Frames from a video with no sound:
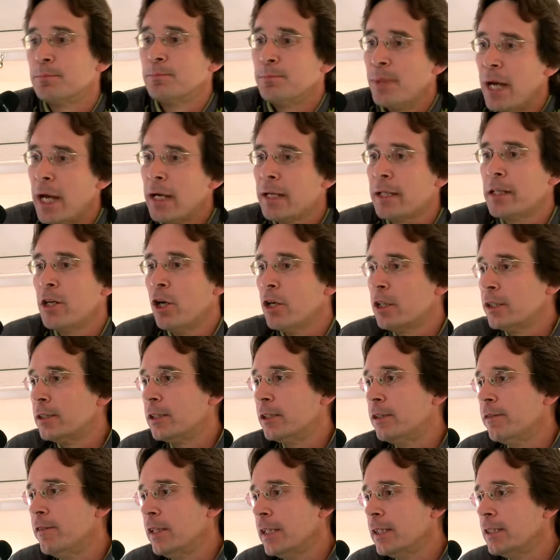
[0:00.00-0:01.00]
backyard
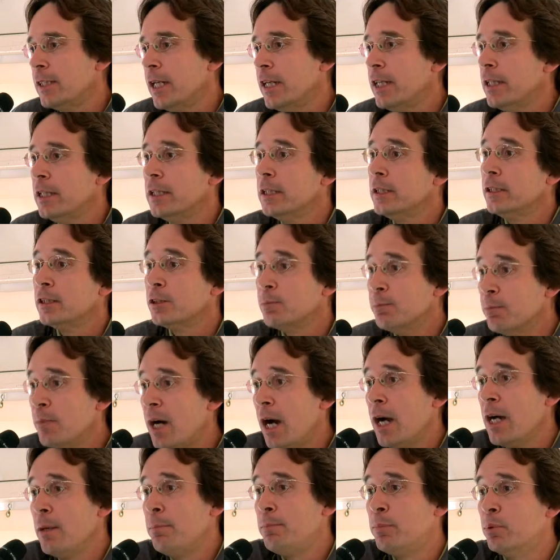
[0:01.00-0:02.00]
civic data is
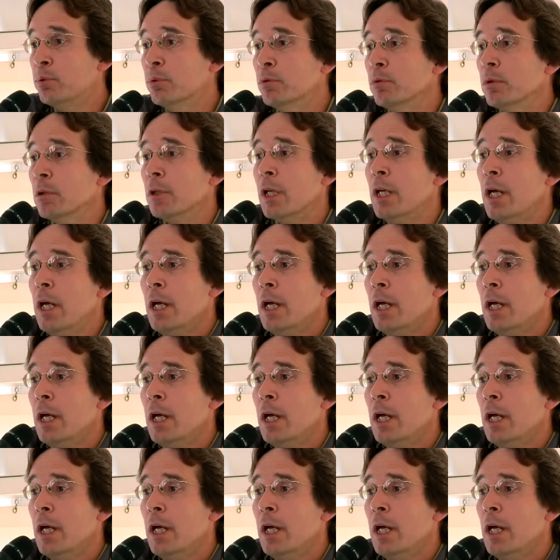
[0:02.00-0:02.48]
my pool,